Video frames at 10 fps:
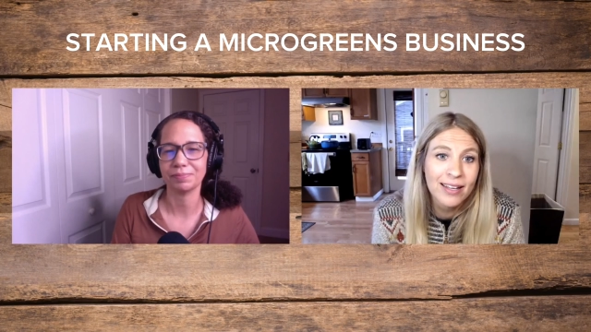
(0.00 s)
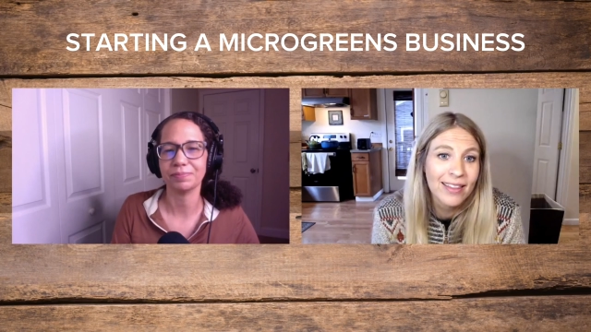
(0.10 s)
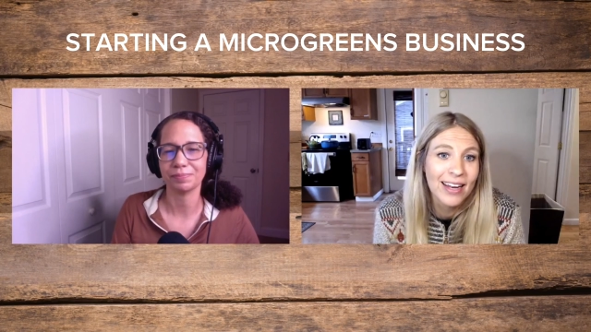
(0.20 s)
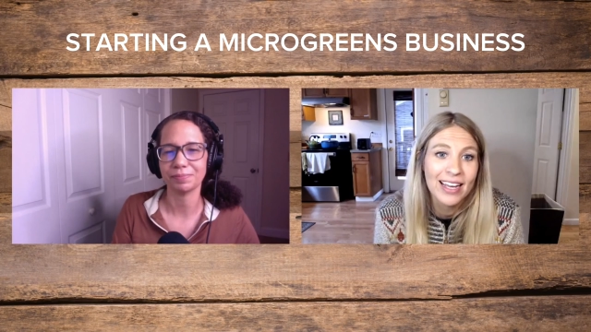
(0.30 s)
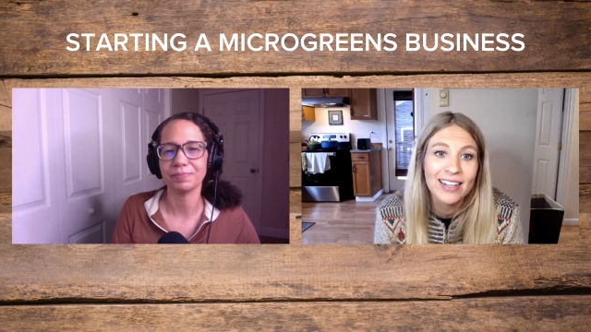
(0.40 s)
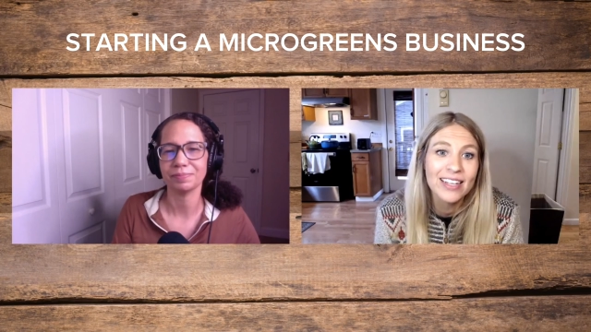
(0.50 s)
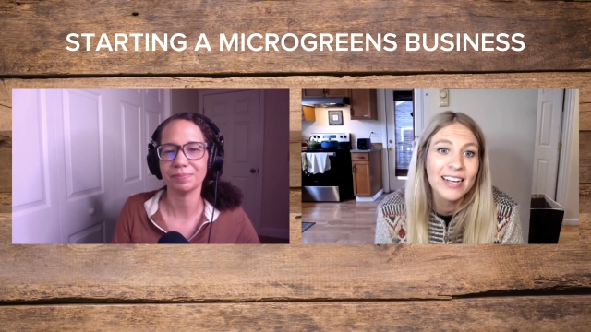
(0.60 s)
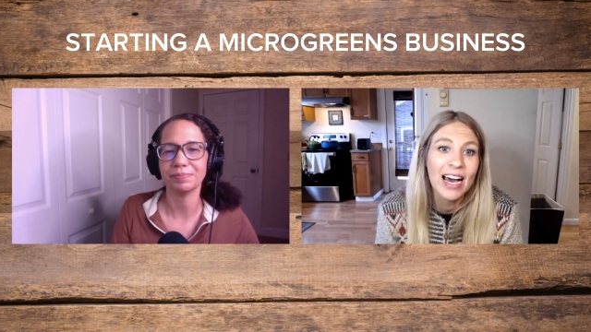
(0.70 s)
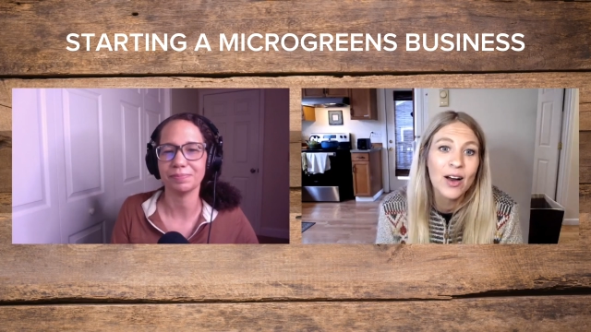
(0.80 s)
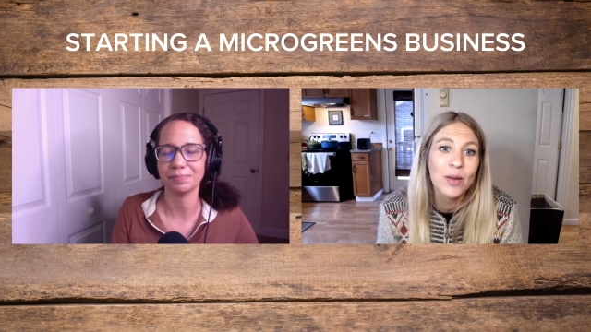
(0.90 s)
Speaker 1: that I cleaned
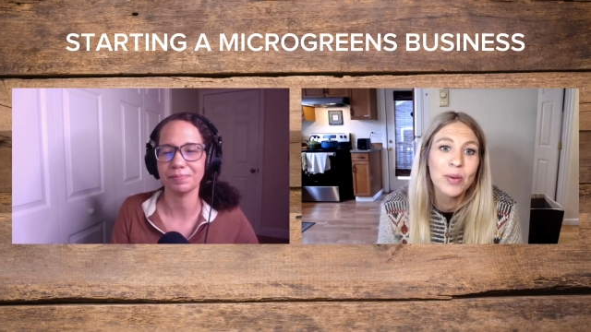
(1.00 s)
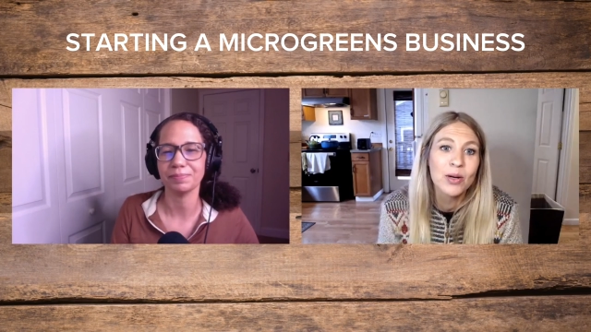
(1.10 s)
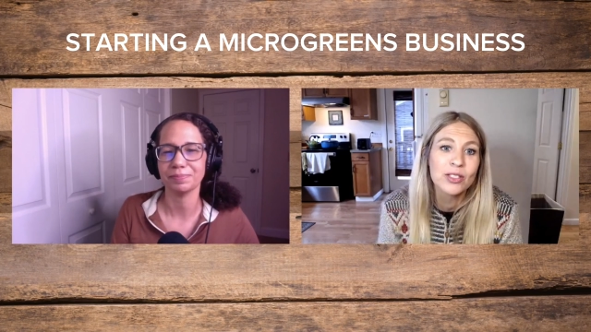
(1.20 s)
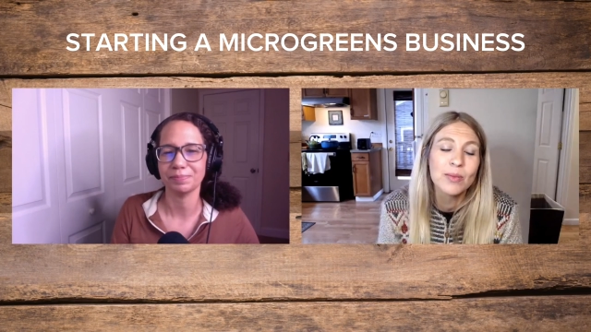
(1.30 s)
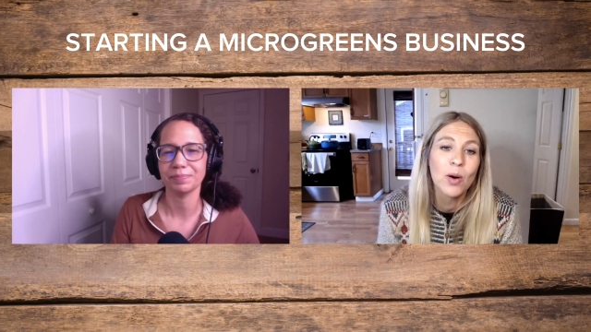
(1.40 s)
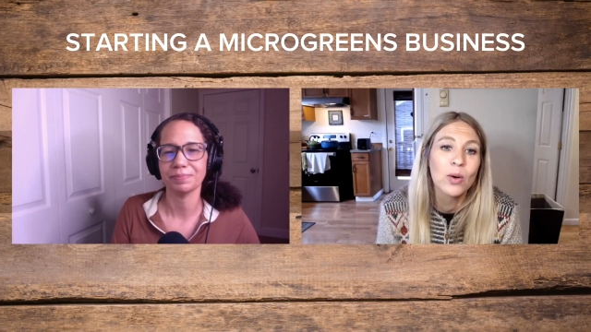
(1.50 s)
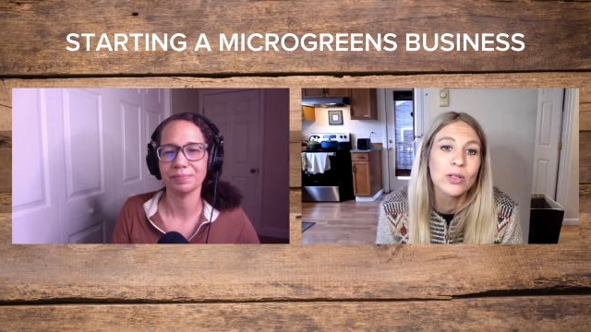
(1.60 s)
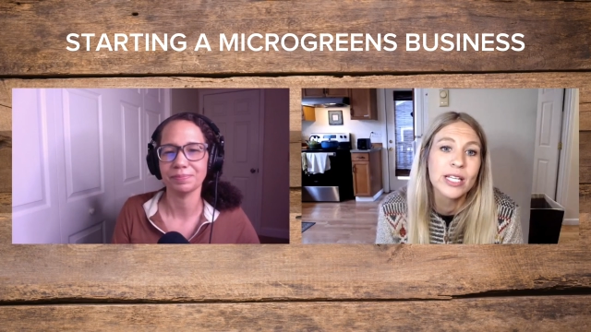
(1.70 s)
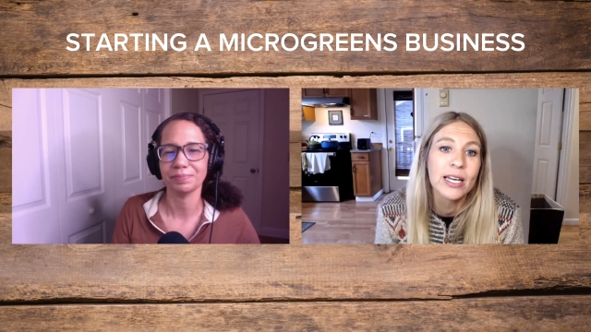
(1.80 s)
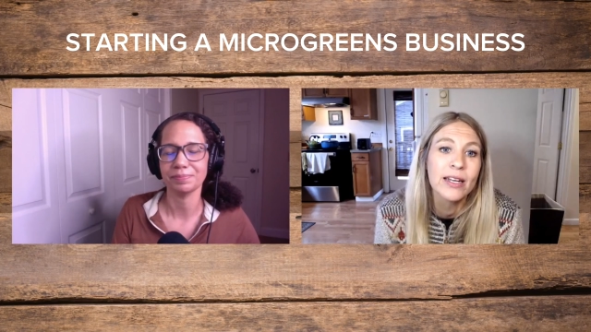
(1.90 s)
out mm-hmm. and poked some holes
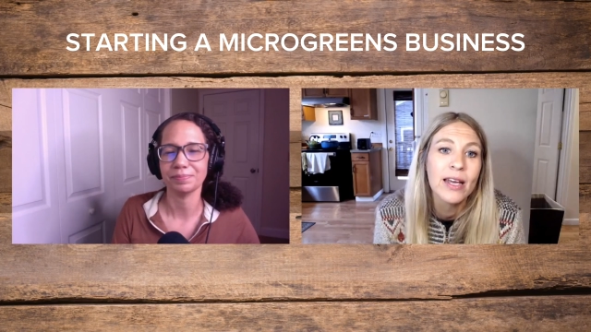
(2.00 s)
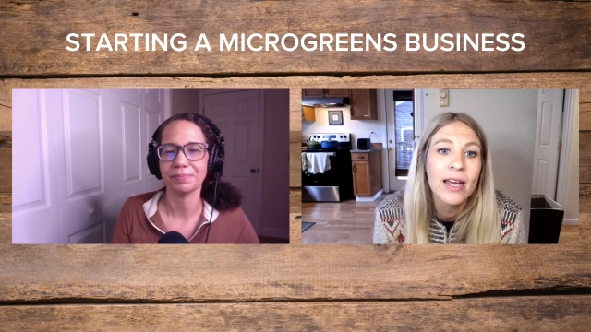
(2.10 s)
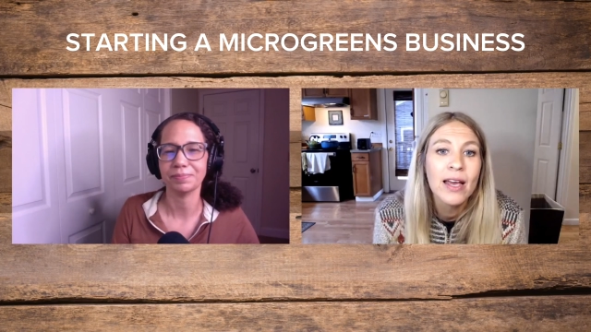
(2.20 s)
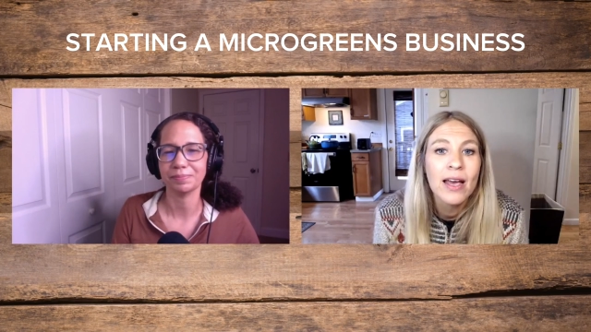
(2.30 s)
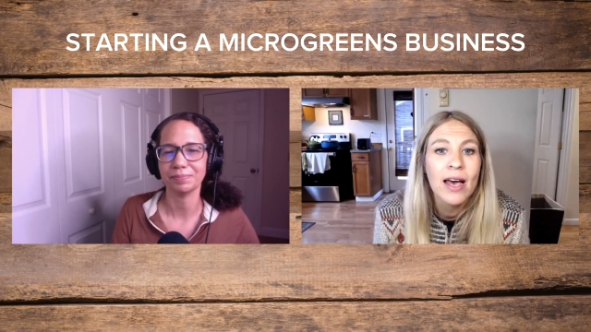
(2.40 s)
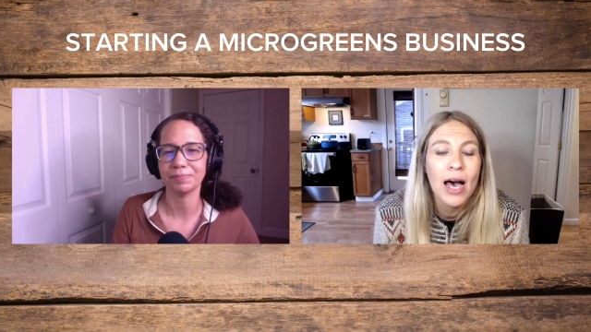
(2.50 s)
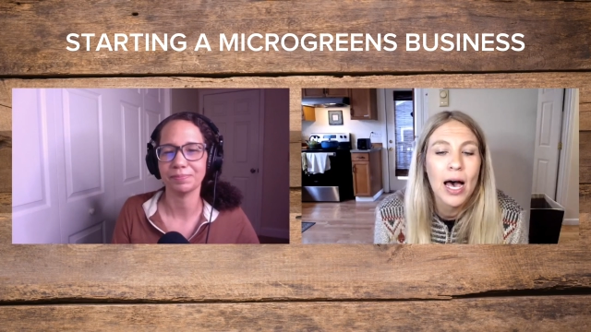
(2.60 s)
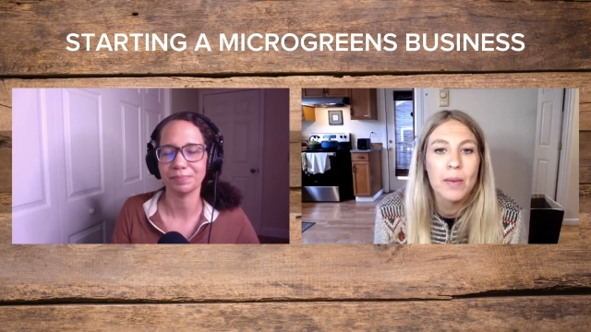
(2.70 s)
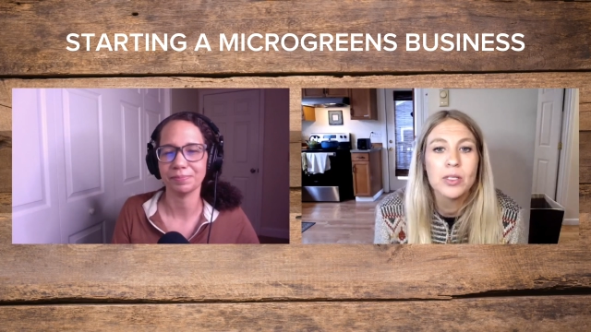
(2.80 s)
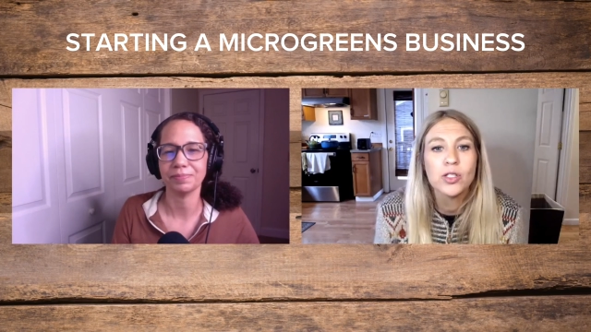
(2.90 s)
in.
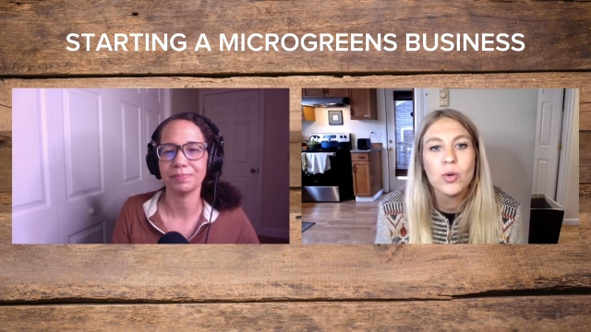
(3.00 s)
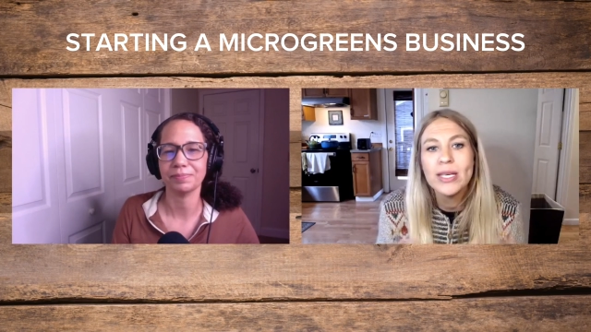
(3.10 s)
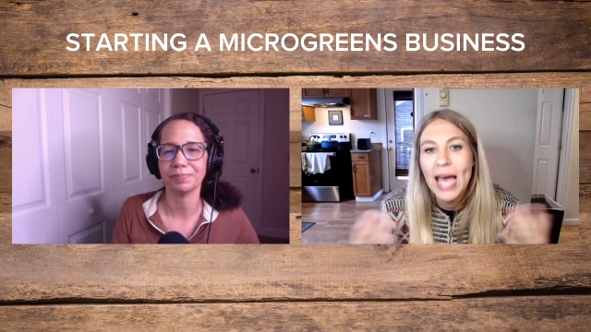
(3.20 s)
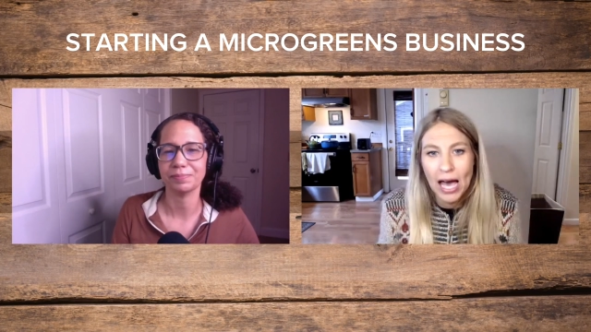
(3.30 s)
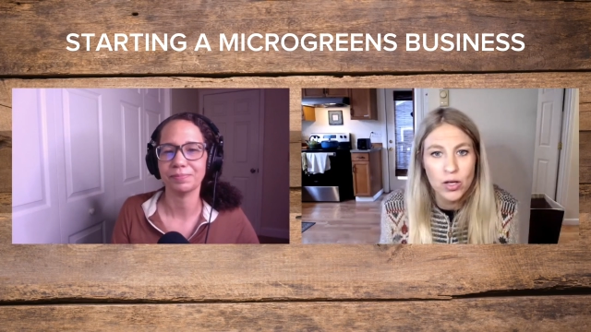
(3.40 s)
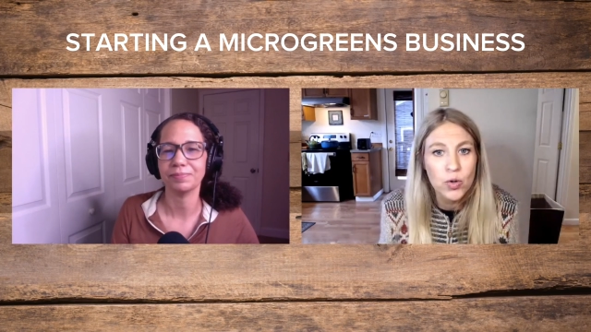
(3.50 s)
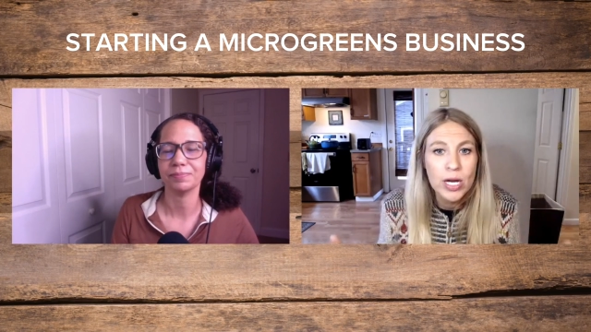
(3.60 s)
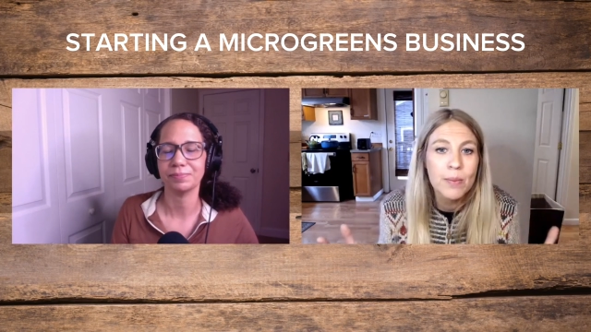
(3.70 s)
Um, so yeah, you can